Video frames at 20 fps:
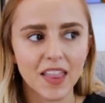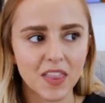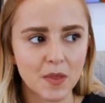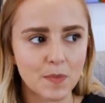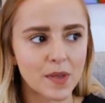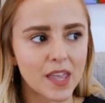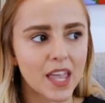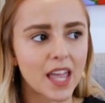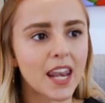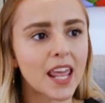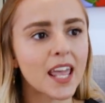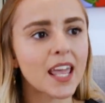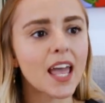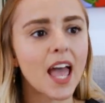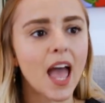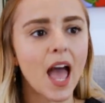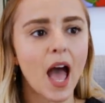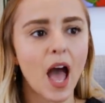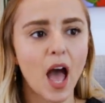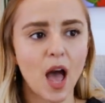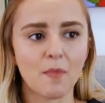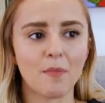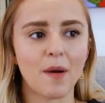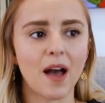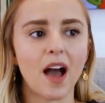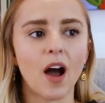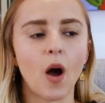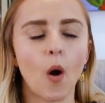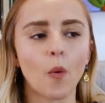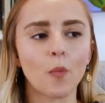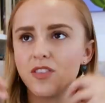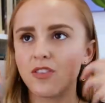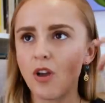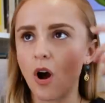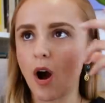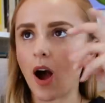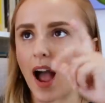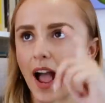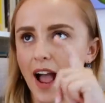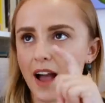the beginning about
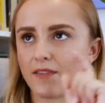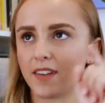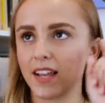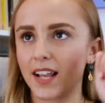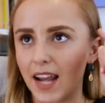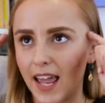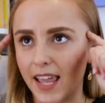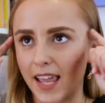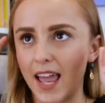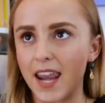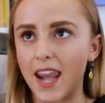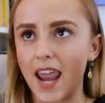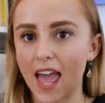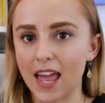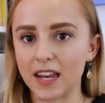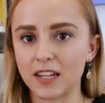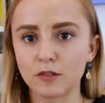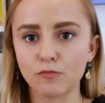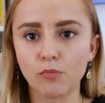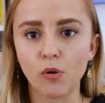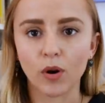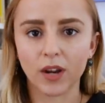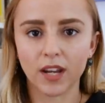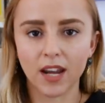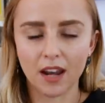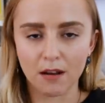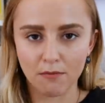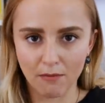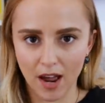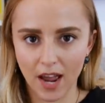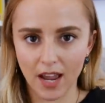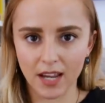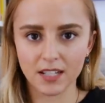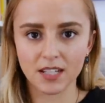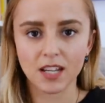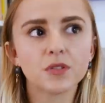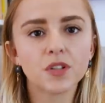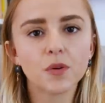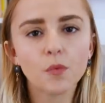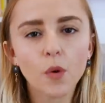not having like an end point in
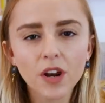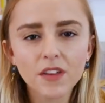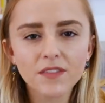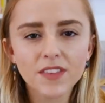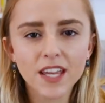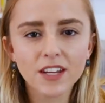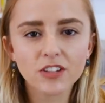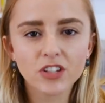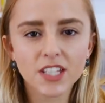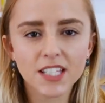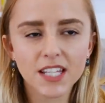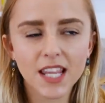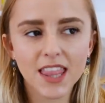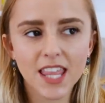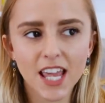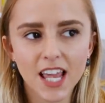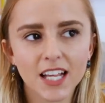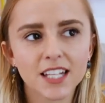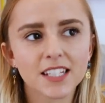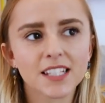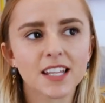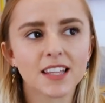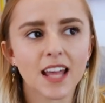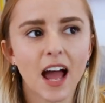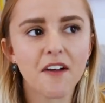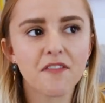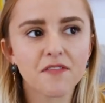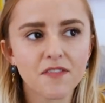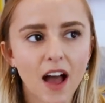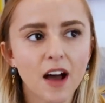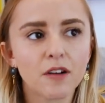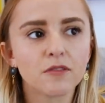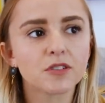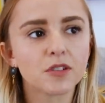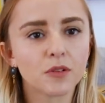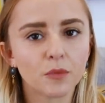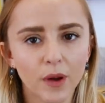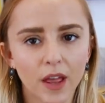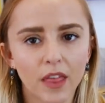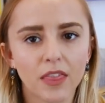mind. So one of the interesting things that I
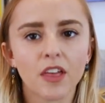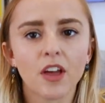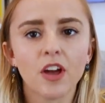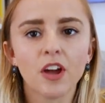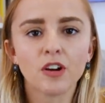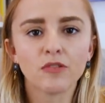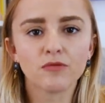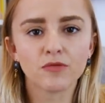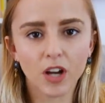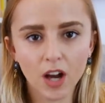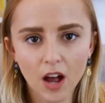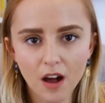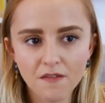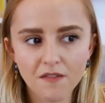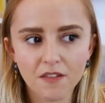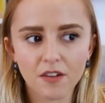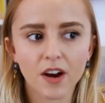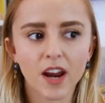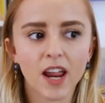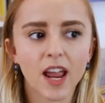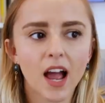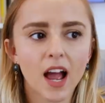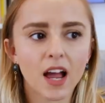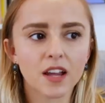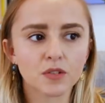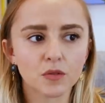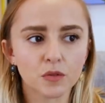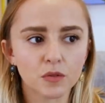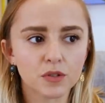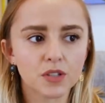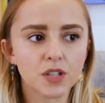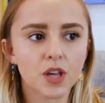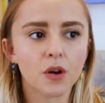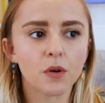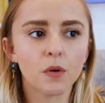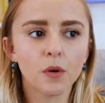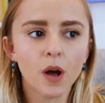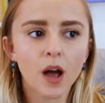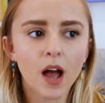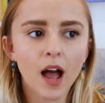found with recovery and
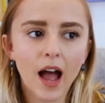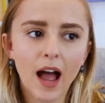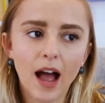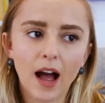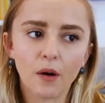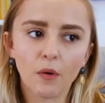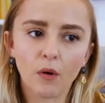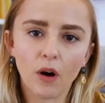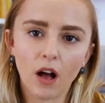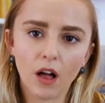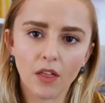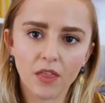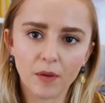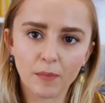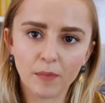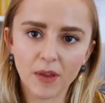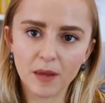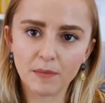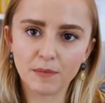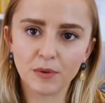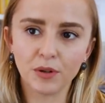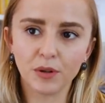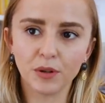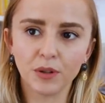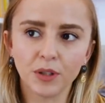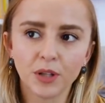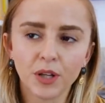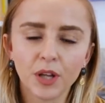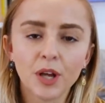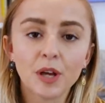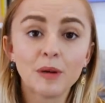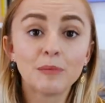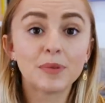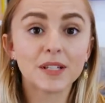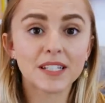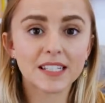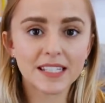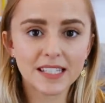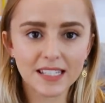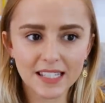also how other people
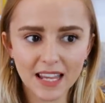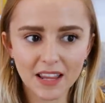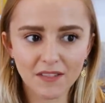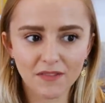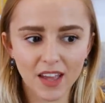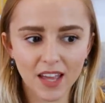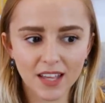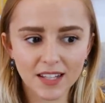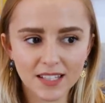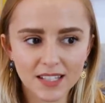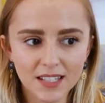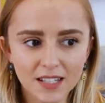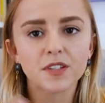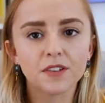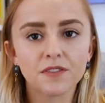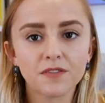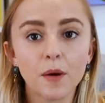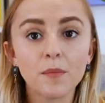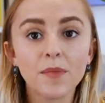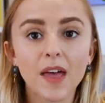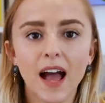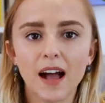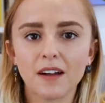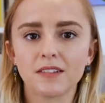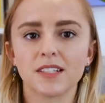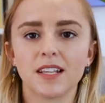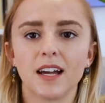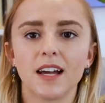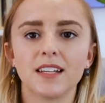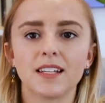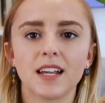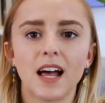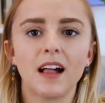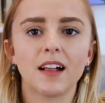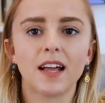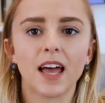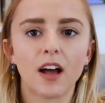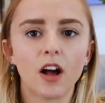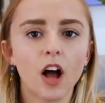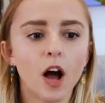perceive it. So from the outside,
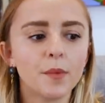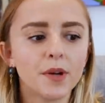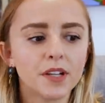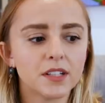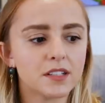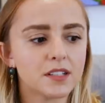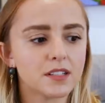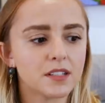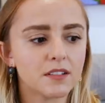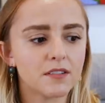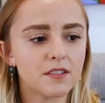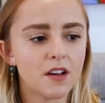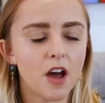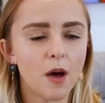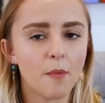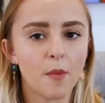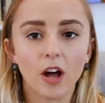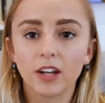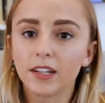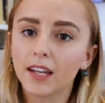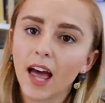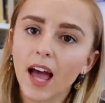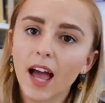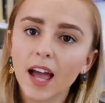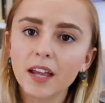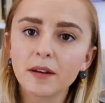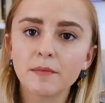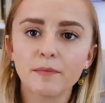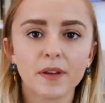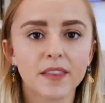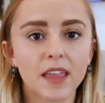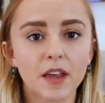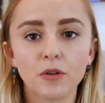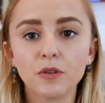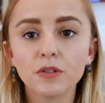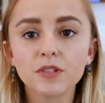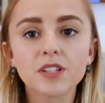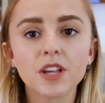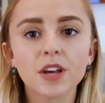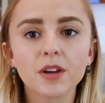I'll get comments online, but then
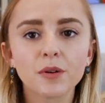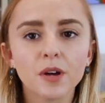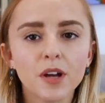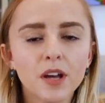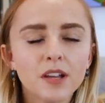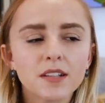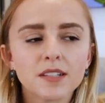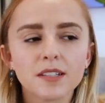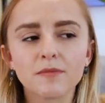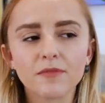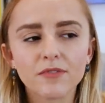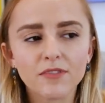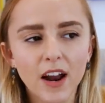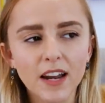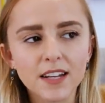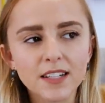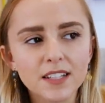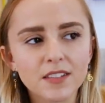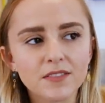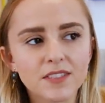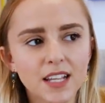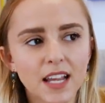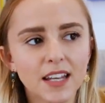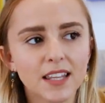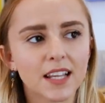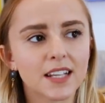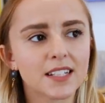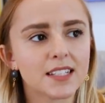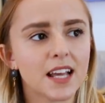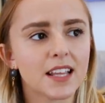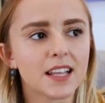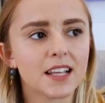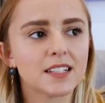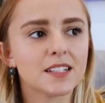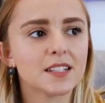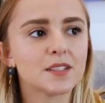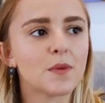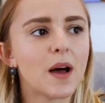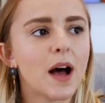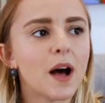also some friends have said things like
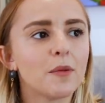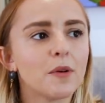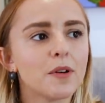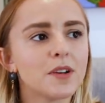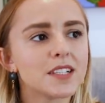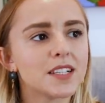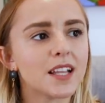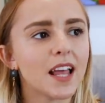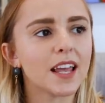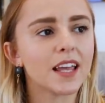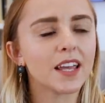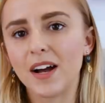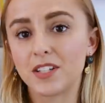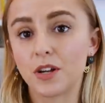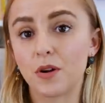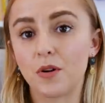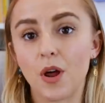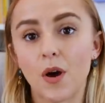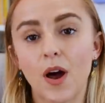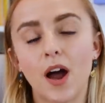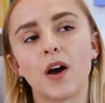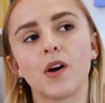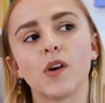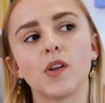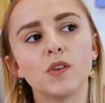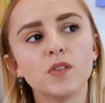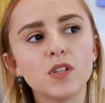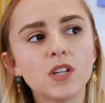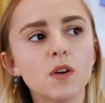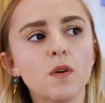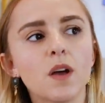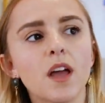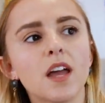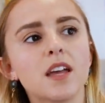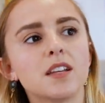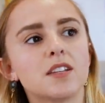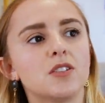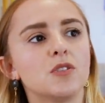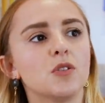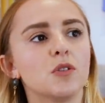this as well, where it's like, I don't know how you do
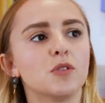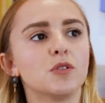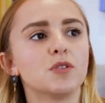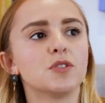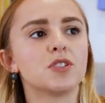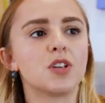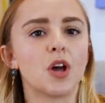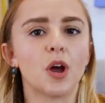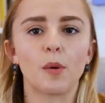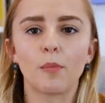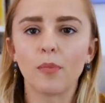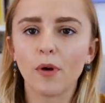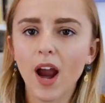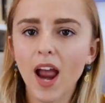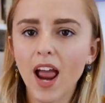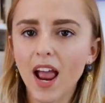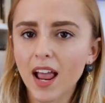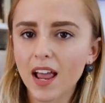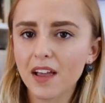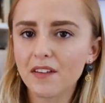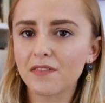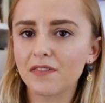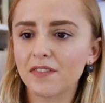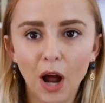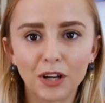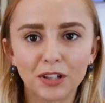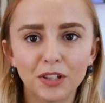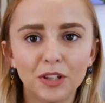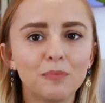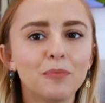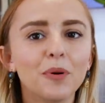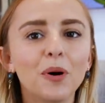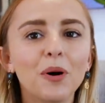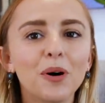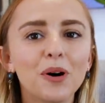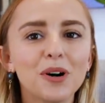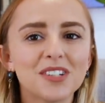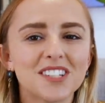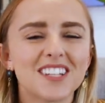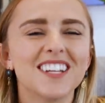it, you're so brave, aren't you
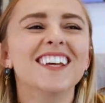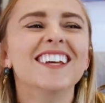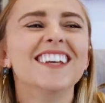bored?